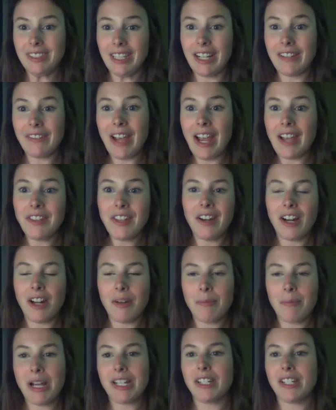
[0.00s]
I've had that
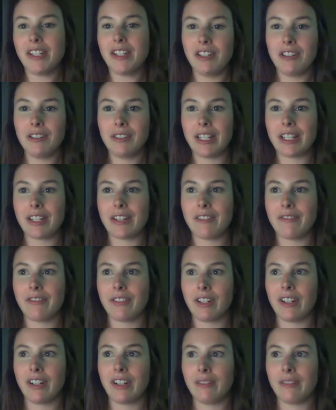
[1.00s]
on my to-do list
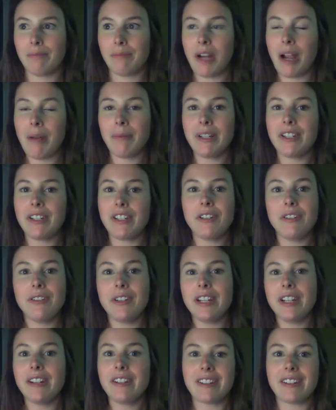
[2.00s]
for probably 2
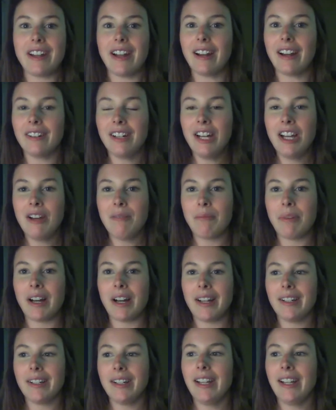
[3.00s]
years now,
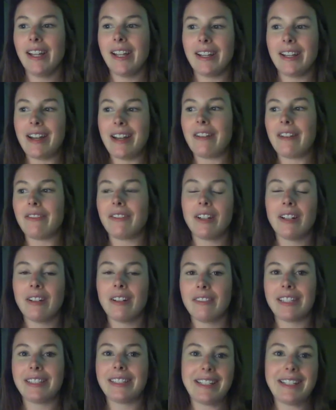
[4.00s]
but it never
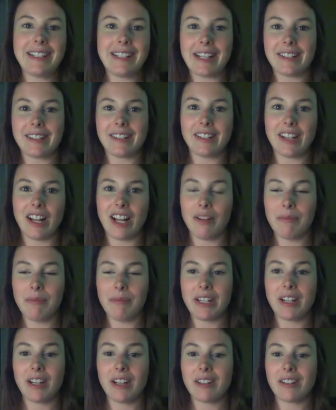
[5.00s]
really gets done
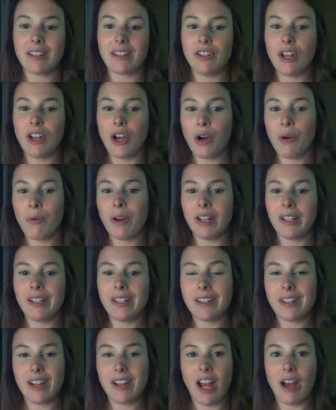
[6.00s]
because no one
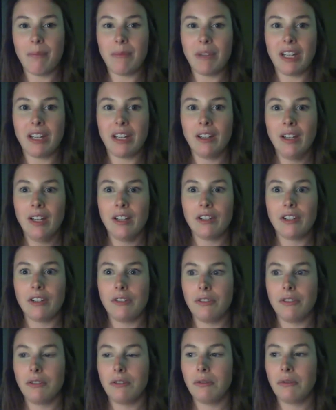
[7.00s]
is coming
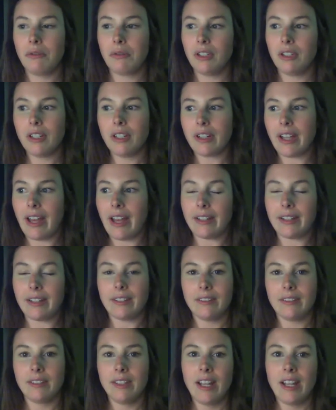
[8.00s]
to look at it.